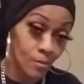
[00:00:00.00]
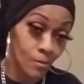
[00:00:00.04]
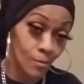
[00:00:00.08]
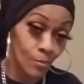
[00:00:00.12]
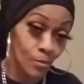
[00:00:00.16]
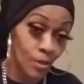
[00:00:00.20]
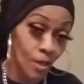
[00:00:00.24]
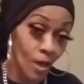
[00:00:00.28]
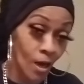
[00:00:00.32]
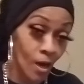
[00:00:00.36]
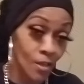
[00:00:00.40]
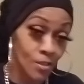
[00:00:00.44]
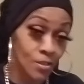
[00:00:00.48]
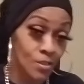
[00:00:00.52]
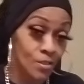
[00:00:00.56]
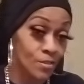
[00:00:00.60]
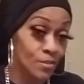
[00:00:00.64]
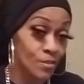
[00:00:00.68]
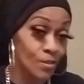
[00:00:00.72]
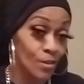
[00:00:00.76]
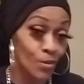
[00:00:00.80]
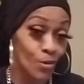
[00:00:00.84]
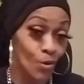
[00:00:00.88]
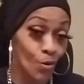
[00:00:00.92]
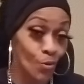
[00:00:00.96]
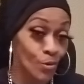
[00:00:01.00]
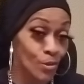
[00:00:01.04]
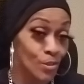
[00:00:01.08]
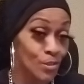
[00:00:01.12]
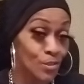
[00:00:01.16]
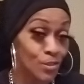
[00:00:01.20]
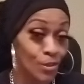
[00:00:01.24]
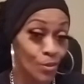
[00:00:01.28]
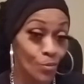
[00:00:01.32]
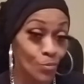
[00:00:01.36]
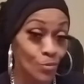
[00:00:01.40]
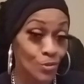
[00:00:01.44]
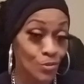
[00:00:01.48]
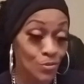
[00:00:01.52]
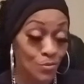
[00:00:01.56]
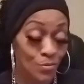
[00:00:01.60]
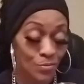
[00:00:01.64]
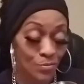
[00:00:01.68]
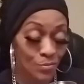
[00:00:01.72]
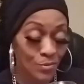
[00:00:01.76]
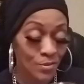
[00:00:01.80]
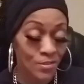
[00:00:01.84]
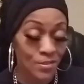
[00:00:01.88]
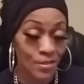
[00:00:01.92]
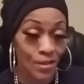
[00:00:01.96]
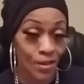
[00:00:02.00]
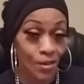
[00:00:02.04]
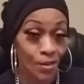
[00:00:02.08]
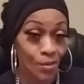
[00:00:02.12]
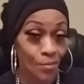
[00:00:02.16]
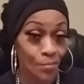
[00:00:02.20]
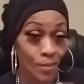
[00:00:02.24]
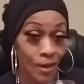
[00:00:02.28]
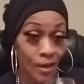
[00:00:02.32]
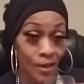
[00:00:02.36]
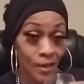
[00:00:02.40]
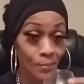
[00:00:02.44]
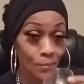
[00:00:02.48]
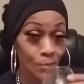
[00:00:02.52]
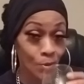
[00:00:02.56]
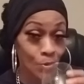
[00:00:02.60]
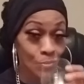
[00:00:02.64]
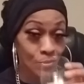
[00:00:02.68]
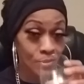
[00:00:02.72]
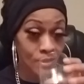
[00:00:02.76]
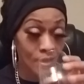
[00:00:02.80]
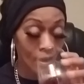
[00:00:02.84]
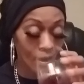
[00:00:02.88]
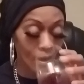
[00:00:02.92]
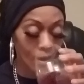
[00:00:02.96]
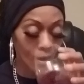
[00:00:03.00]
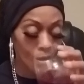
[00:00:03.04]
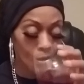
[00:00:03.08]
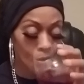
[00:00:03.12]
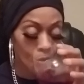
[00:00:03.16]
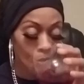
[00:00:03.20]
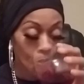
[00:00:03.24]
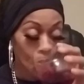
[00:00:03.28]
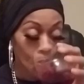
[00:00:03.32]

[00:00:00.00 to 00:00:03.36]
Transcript: But y'all just didn't know this shit was set up by the Most High.